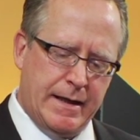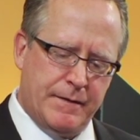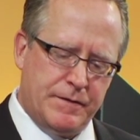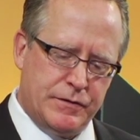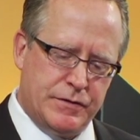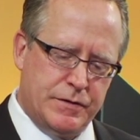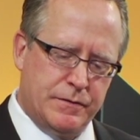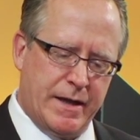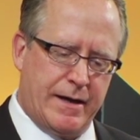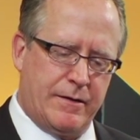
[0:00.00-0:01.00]
if you
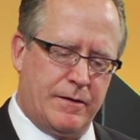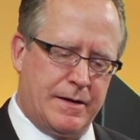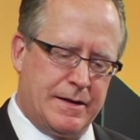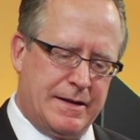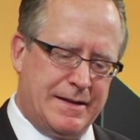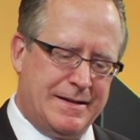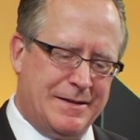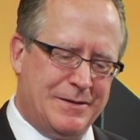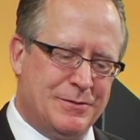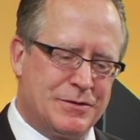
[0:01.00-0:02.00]
do that,
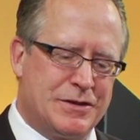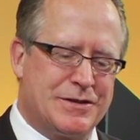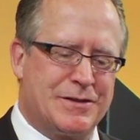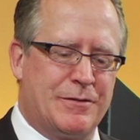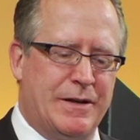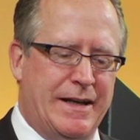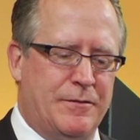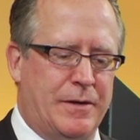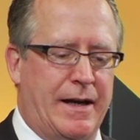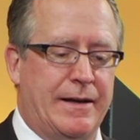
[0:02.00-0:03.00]
you would just create
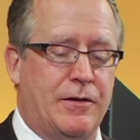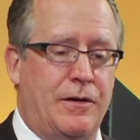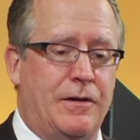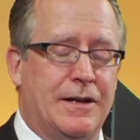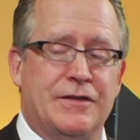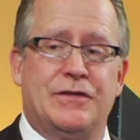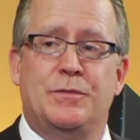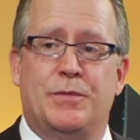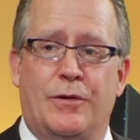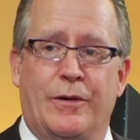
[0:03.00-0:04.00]
what I call a
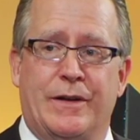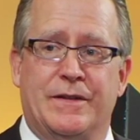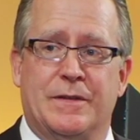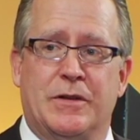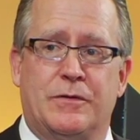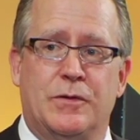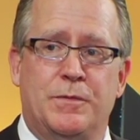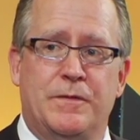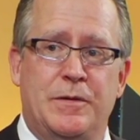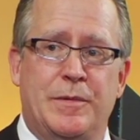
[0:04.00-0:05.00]
superorganism, a
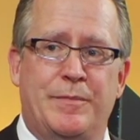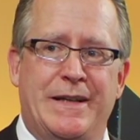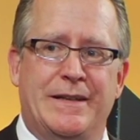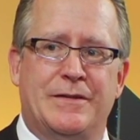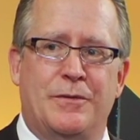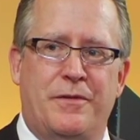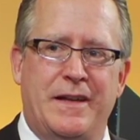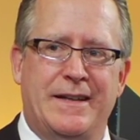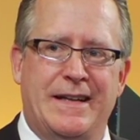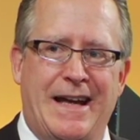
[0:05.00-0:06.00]
group of human beings who
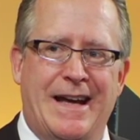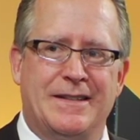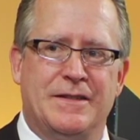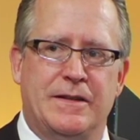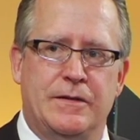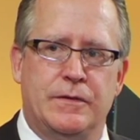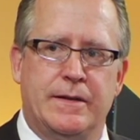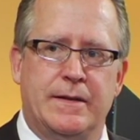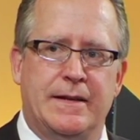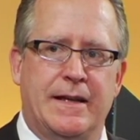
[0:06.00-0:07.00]
think and act as a
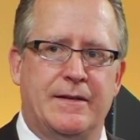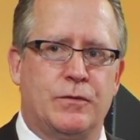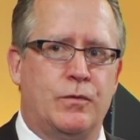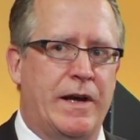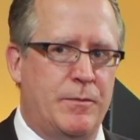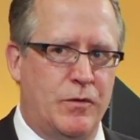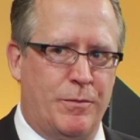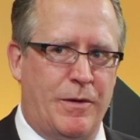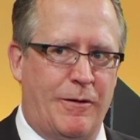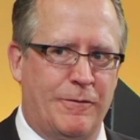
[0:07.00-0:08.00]
unit. And that is way
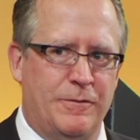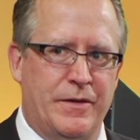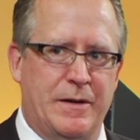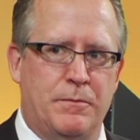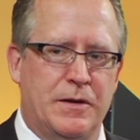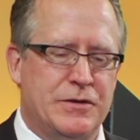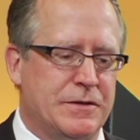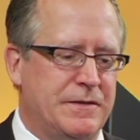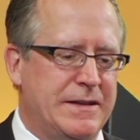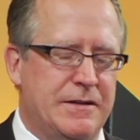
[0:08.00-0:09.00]
more powerful than a
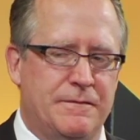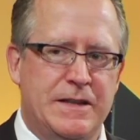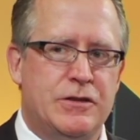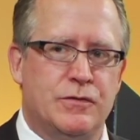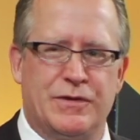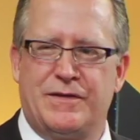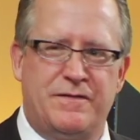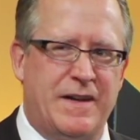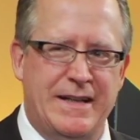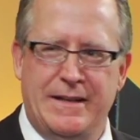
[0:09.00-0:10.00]
bunch of individuals
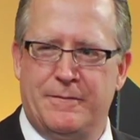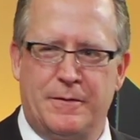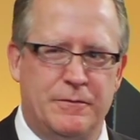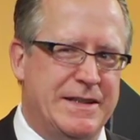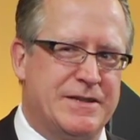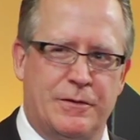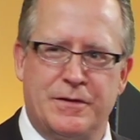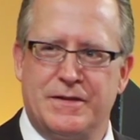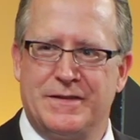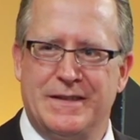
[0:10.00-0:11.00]
fighting for
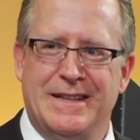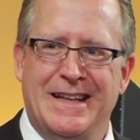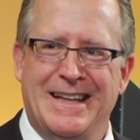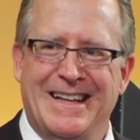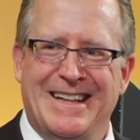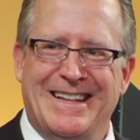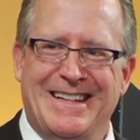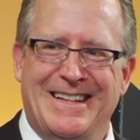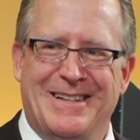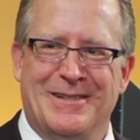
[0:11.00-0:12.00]
resources and,
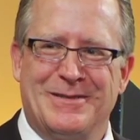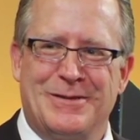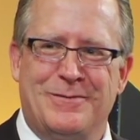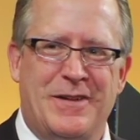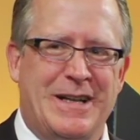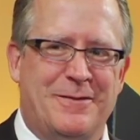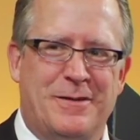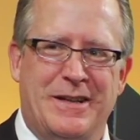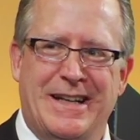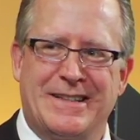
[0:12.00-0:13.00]
fighting
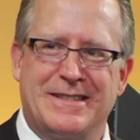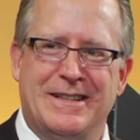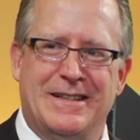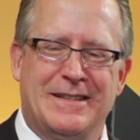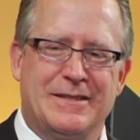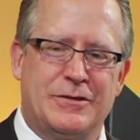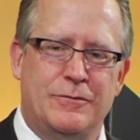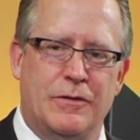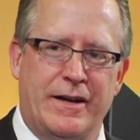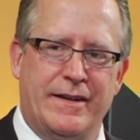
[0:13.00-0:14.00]
for the next
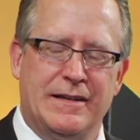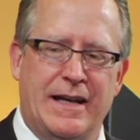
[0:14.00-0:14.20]
rung on the